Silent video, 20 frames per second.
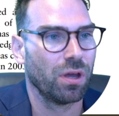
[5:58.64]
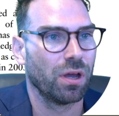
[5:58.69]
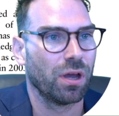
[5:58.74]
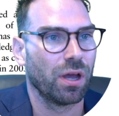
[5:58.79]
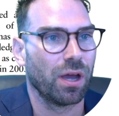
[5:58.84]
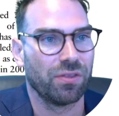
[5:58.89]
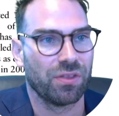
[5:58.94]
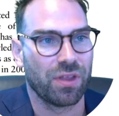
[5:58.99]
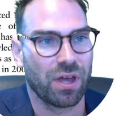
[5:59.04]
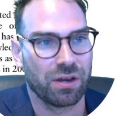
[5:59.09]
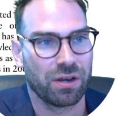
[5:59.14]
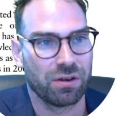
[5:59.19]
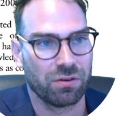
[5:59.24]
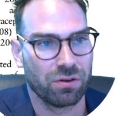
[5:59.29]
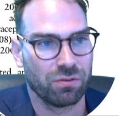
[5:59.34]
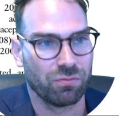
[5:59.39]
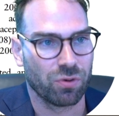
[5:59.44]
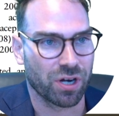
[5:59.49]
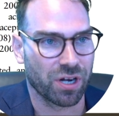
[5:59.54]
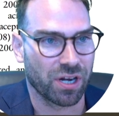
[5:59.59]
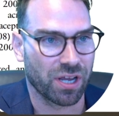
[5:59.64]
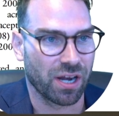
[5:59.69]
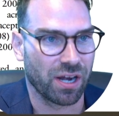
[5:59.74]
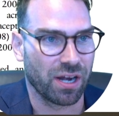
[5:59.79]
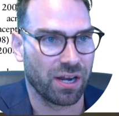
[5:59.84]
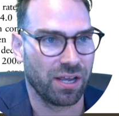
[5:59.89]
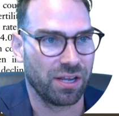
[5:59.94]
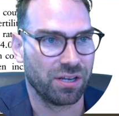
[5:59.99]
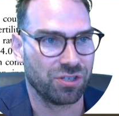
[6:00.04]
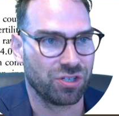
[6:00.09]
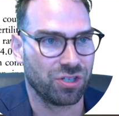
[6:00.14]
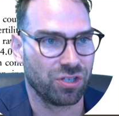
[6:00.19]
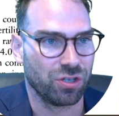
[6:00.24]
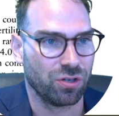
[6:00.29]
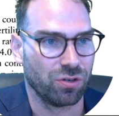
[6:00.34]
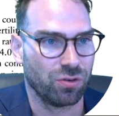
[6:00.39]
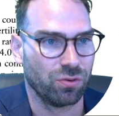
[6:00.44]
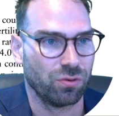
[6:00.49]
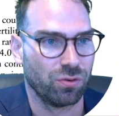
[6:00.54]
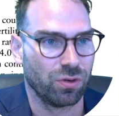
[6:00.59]
And then we're going to get
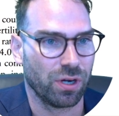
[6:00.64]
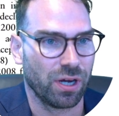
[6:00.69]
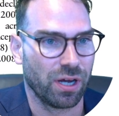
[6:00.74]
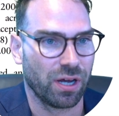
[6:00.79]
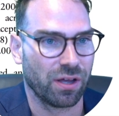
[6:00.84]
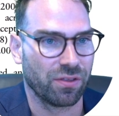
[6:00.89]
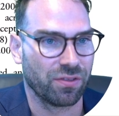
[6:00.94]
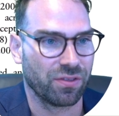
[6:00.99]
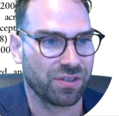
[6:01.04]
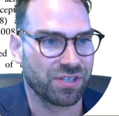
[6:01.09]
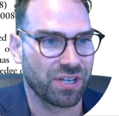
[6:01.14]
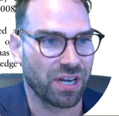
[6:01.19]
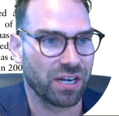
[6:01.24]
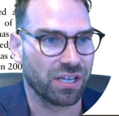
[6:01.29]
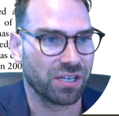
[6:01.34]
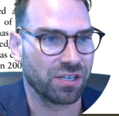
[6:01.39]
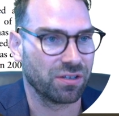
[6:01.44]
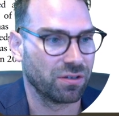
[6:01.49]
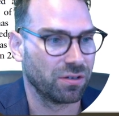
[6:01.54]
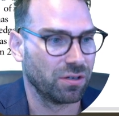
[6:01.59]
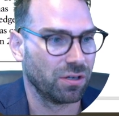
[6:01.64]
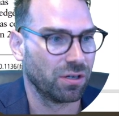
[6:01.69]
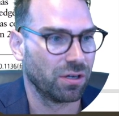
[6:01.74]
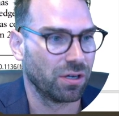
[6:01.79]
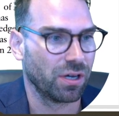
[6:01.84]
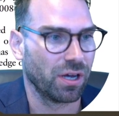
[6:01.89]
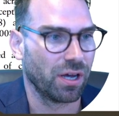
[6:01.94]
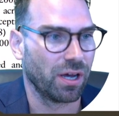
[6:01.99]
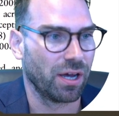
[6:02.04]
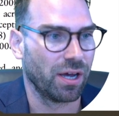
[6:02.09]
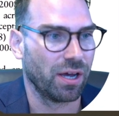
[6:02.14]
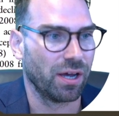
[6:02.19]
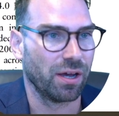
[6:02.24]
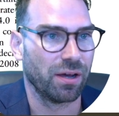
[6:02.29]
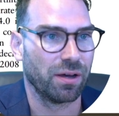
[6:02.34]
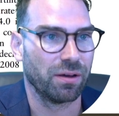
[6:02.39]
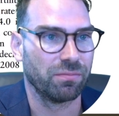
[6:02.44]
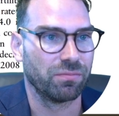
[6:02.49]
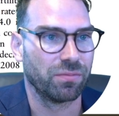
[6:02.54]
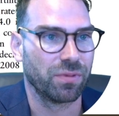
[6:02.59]
into the setting.
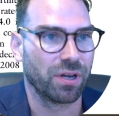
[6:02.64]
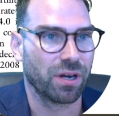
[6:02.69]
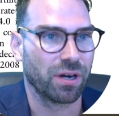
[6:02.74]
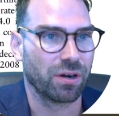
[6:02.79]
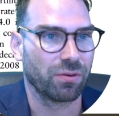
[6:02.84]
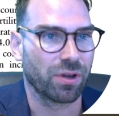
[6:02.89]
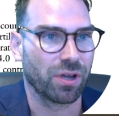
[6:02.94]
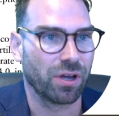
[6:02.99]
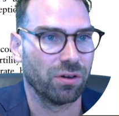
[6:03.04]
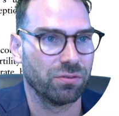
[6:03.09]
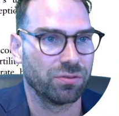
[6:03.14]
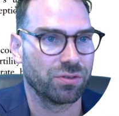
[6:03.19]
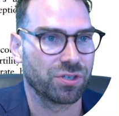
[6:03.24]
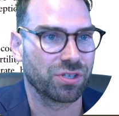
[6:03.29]
Here we go.